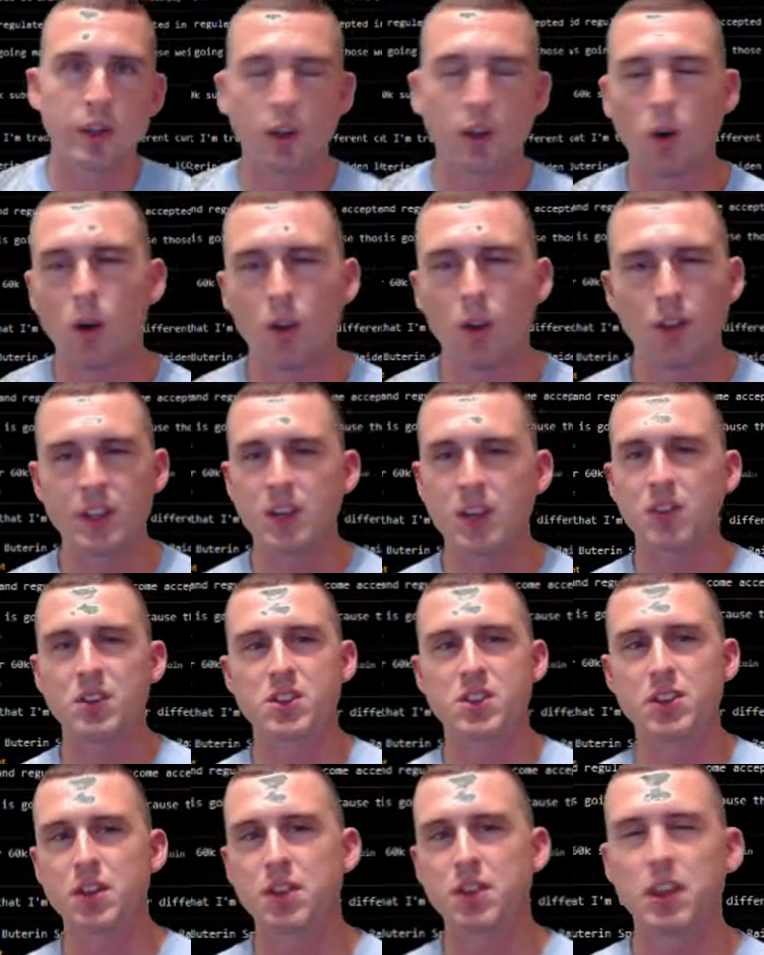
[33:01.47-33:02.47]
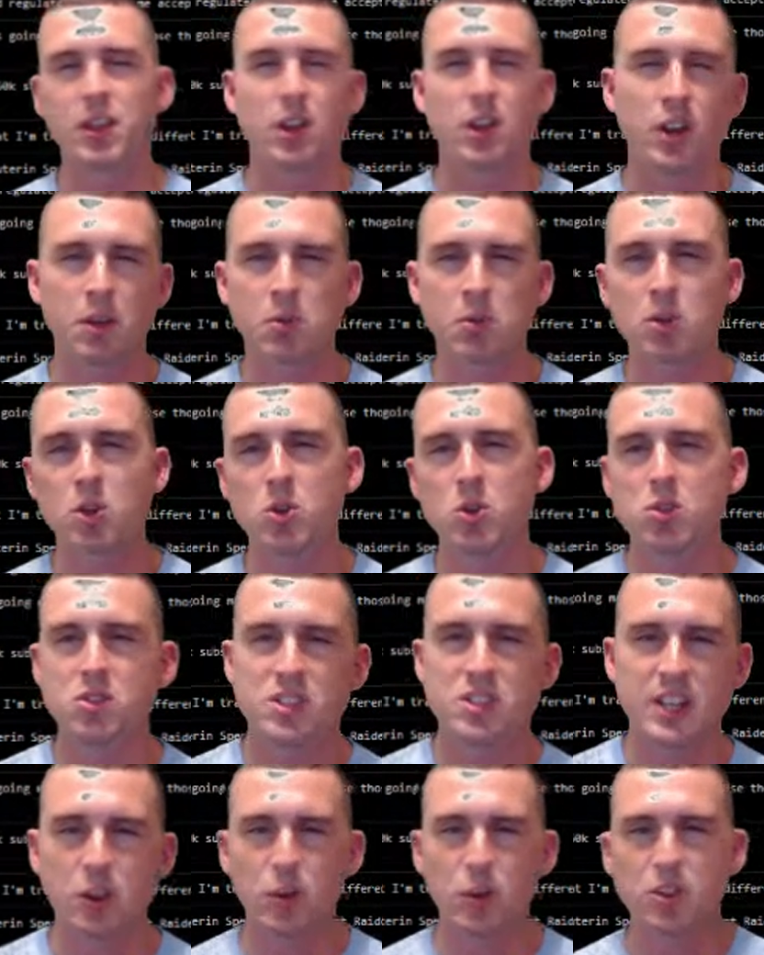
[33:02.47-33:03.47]
all the different stuff. Ethereum news,
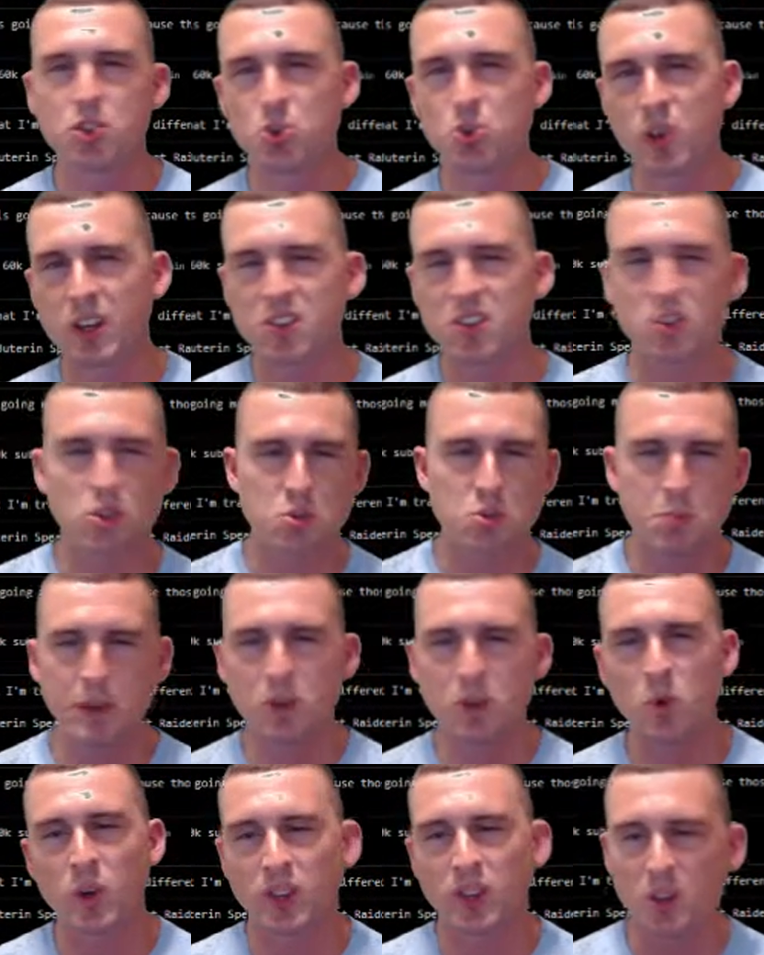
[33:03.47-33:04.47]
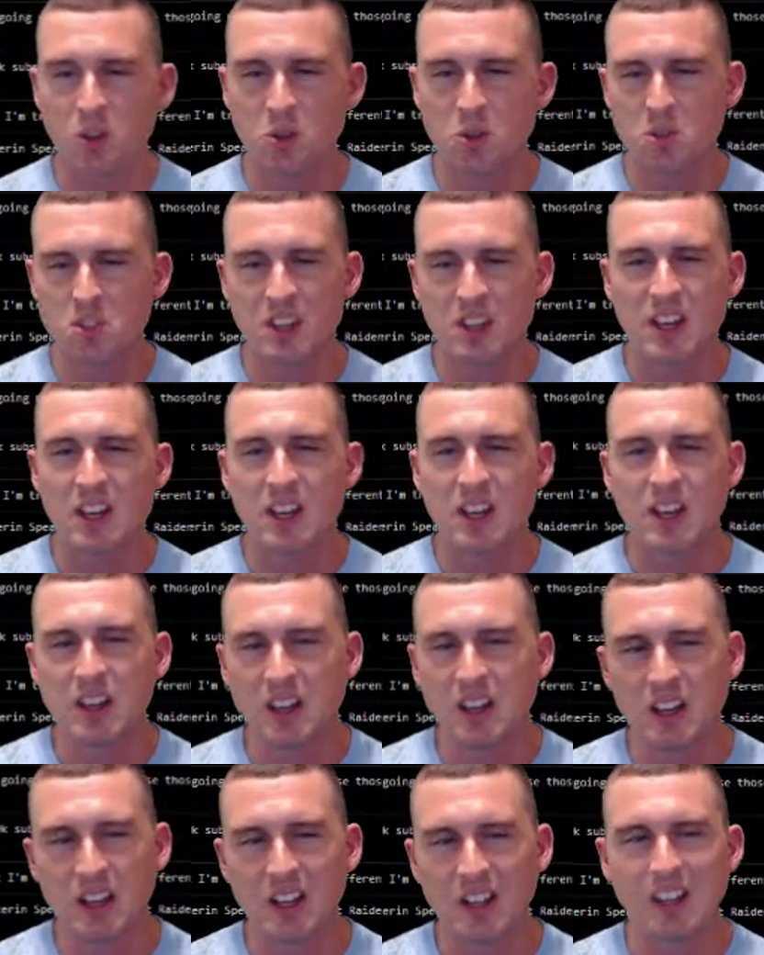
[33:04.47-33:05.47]
SegWit 2x news, Bitcoin news,
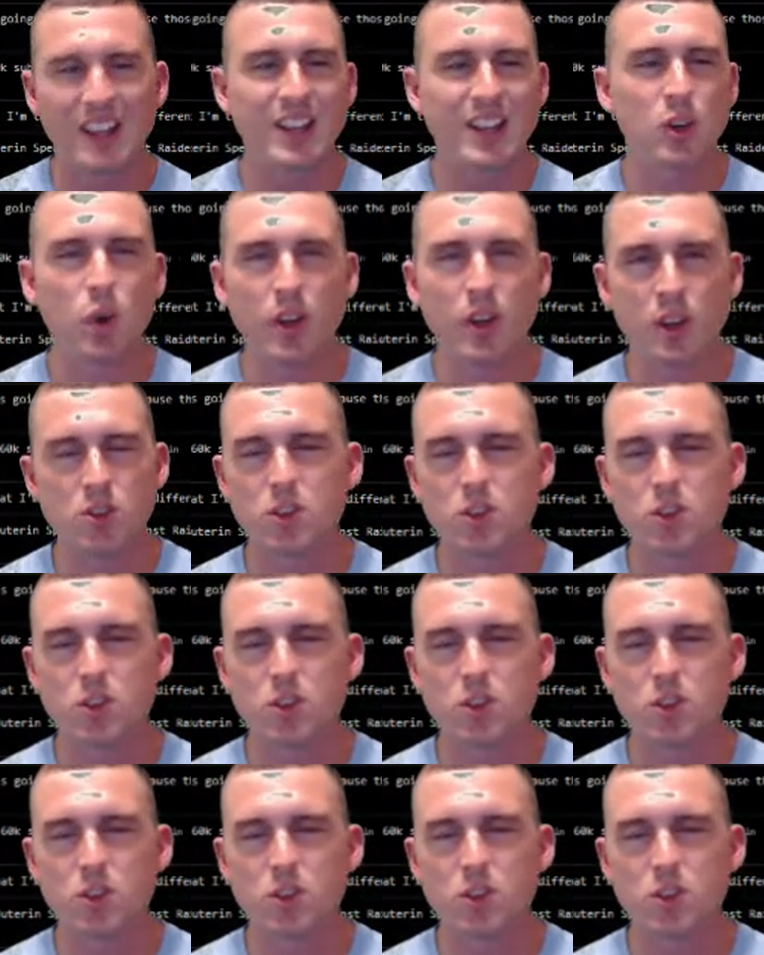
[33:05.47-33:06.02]
Litecoin news.